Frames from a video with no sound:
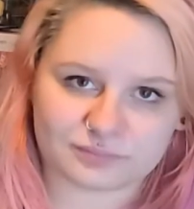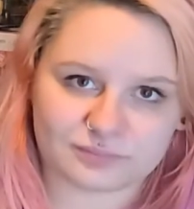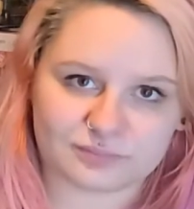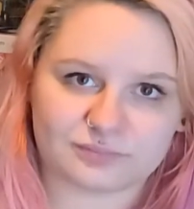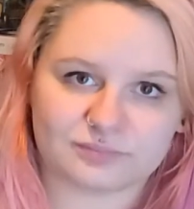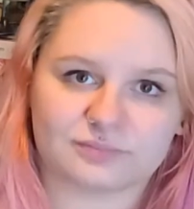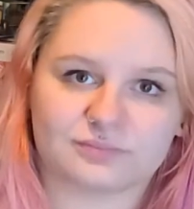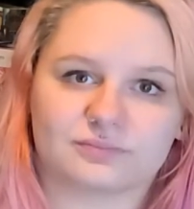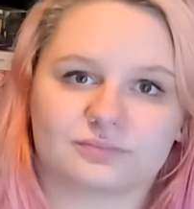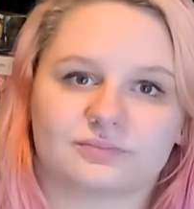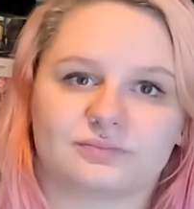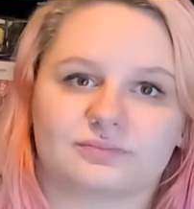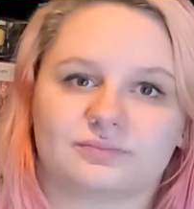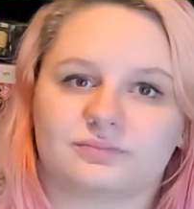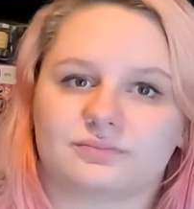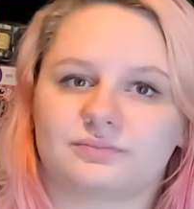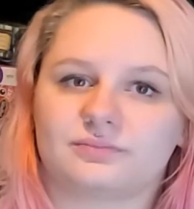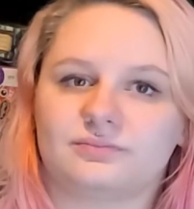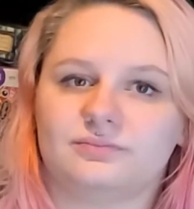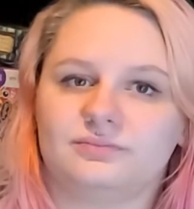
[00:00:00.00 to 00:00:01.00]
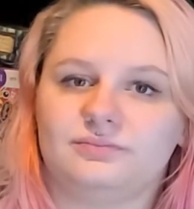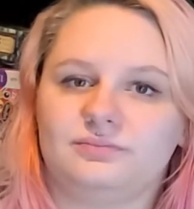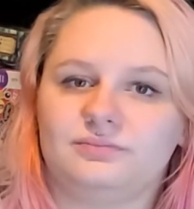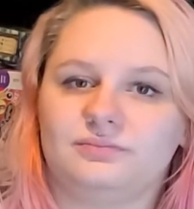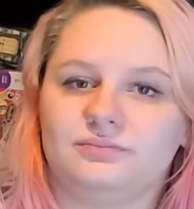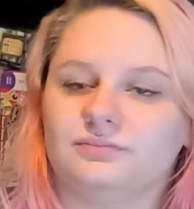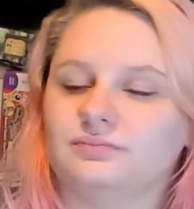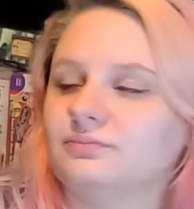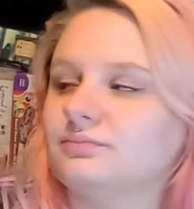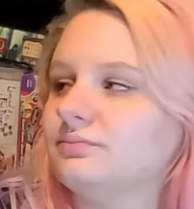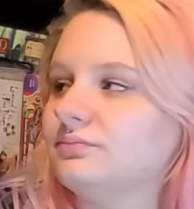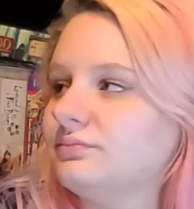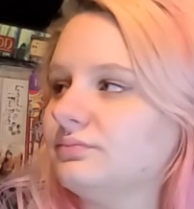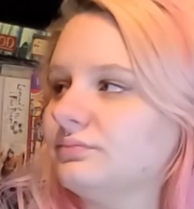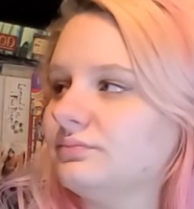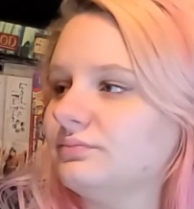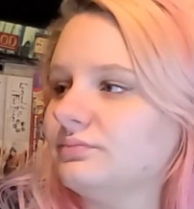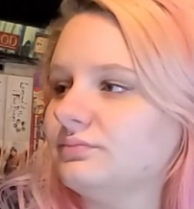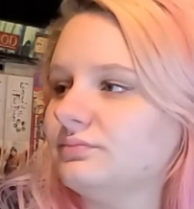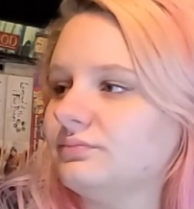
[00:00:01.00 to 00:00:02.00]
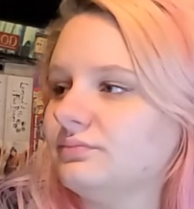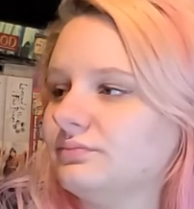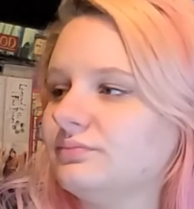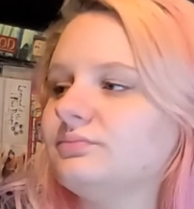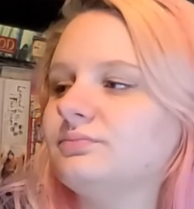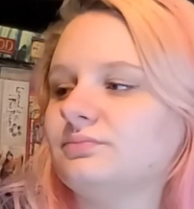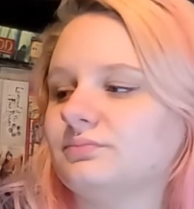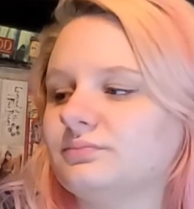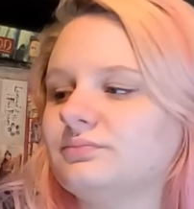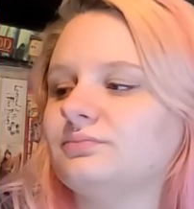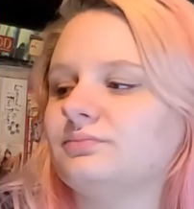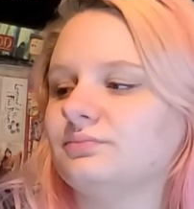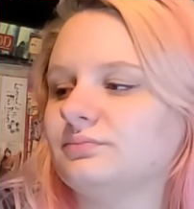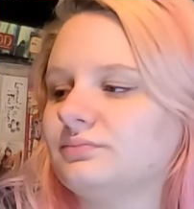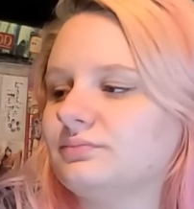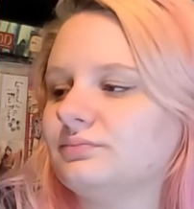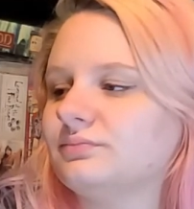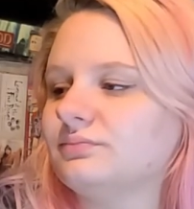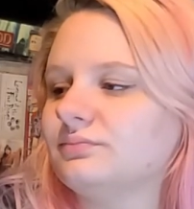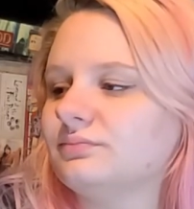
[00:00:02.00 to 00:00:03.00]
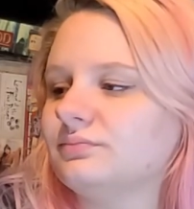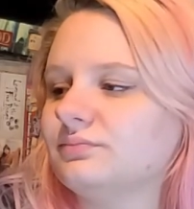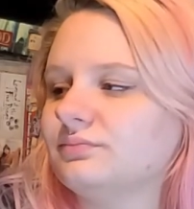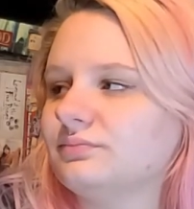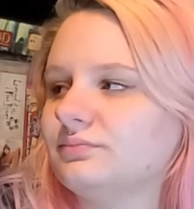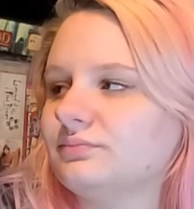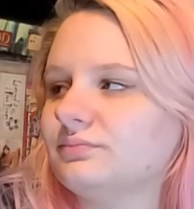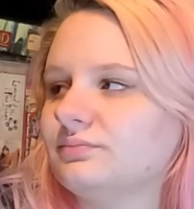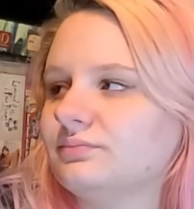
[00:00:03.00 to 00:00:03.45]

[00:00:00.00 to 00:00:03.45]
The person shown says nothing.